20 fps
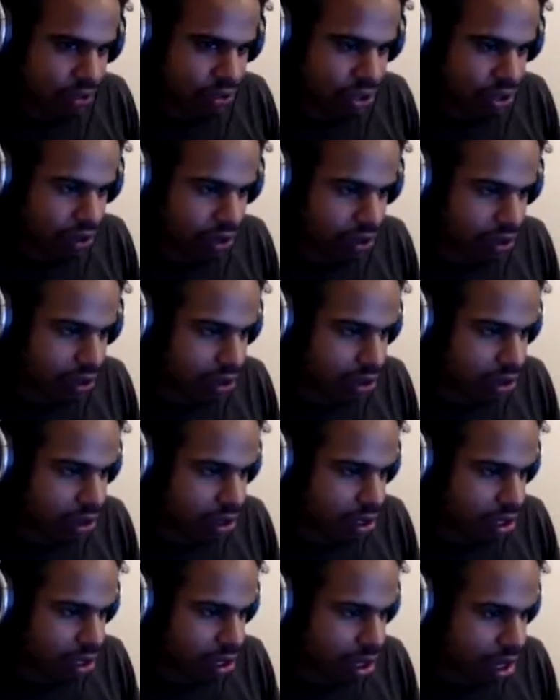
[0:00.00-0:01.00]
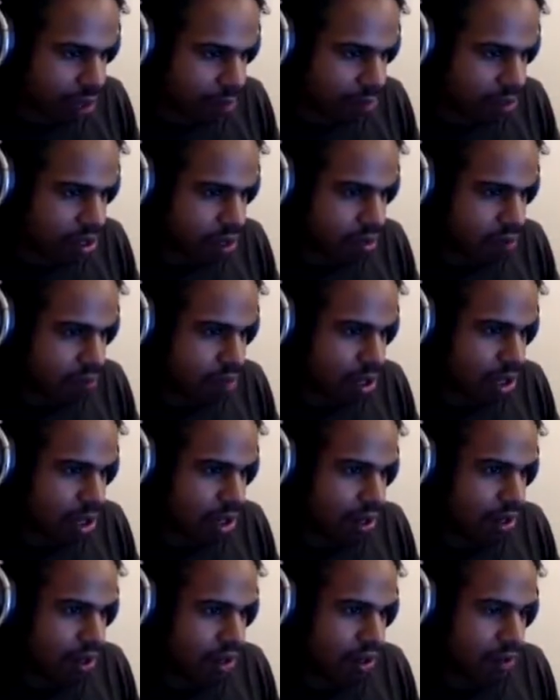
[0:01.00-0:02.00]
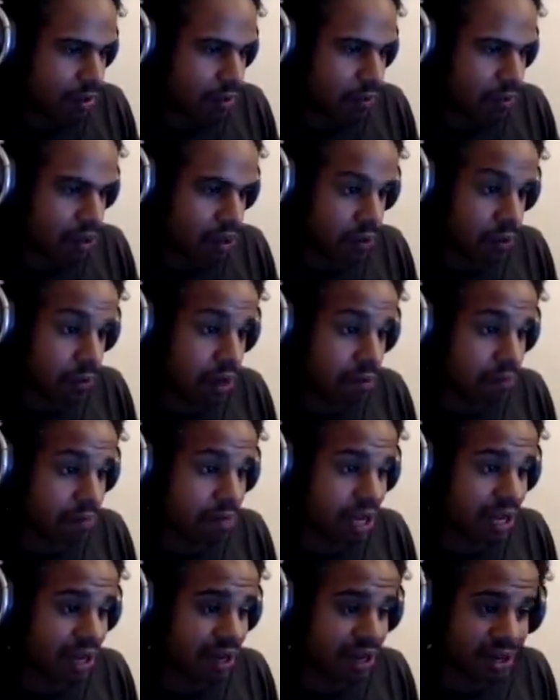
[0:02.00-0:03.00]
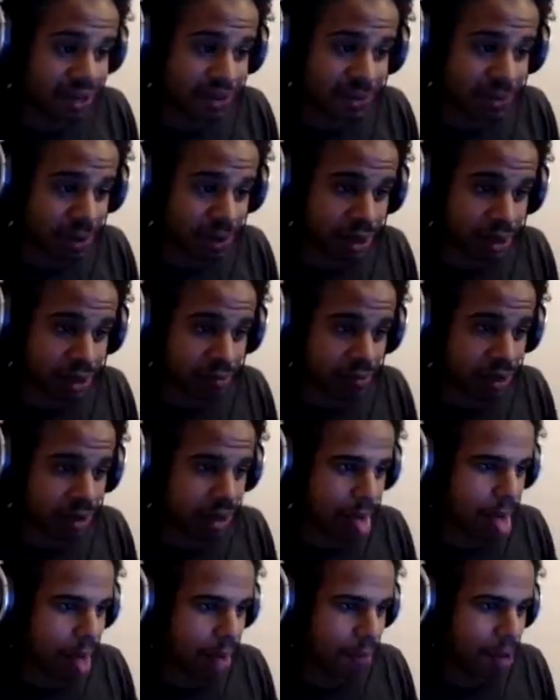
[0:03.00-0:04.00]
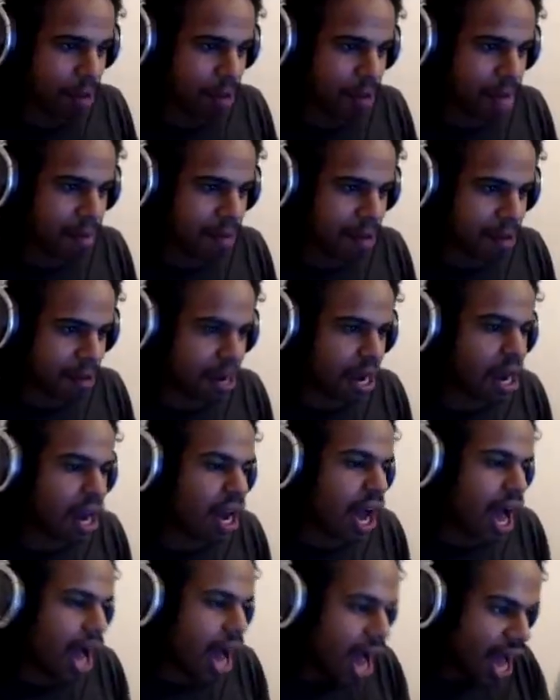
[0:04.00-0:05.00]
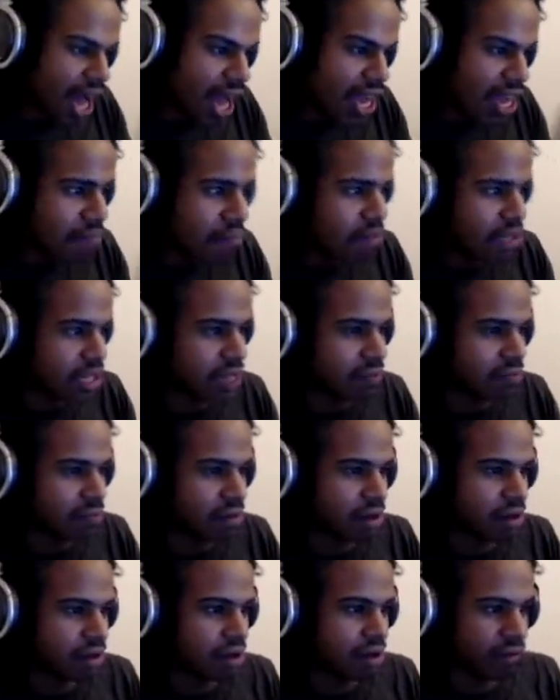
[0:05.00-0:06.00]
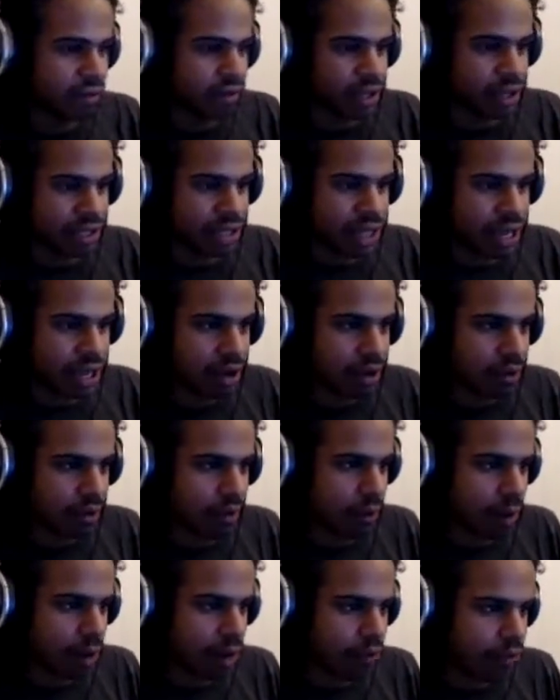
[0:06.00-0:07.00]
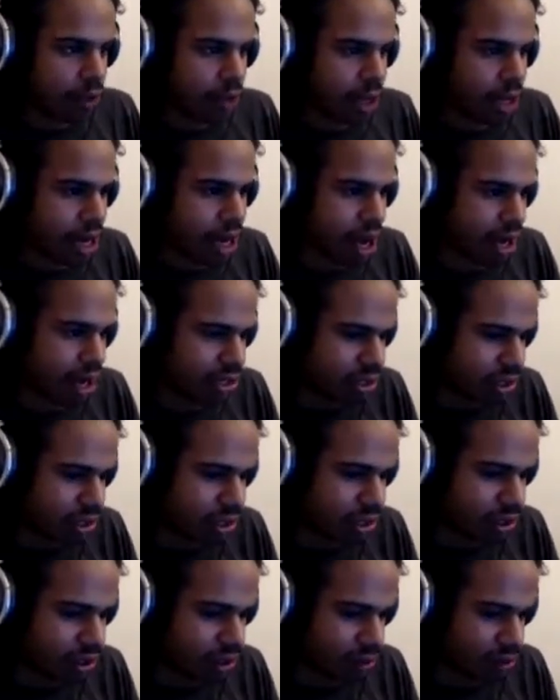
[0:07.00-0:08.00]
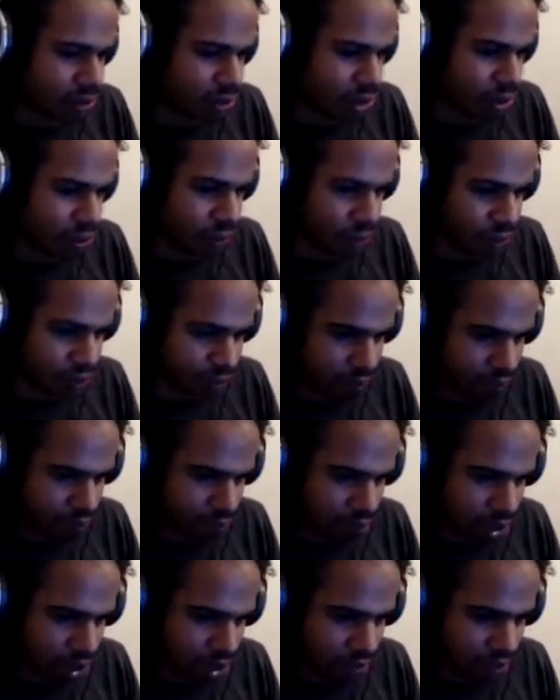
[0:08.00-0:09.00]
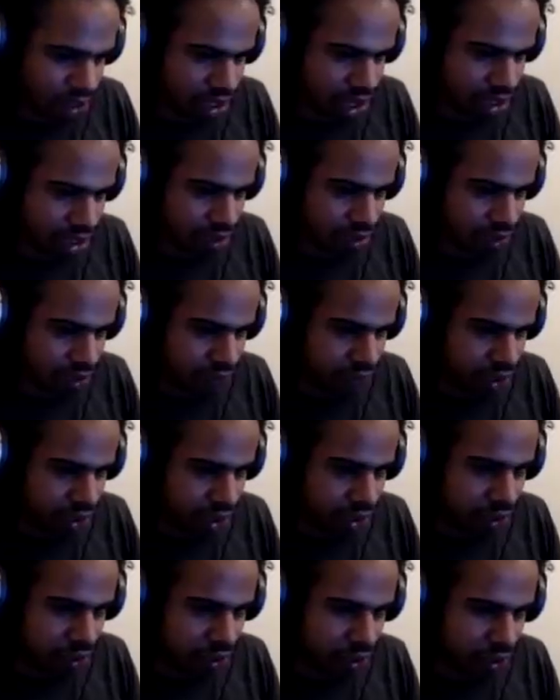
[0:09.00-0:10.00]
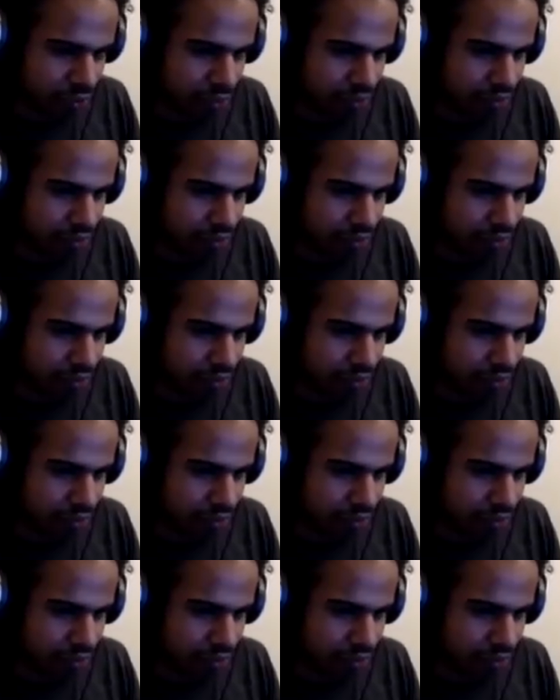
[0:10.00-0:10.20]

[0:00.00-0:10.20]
Sierra. I'm in the middle... Where do you want to meet? Because we're in the middle... Ah, blah, blah, blah, I am in the middle of the town, right in front of the docks on um, server. Middle of town is fine. Okay.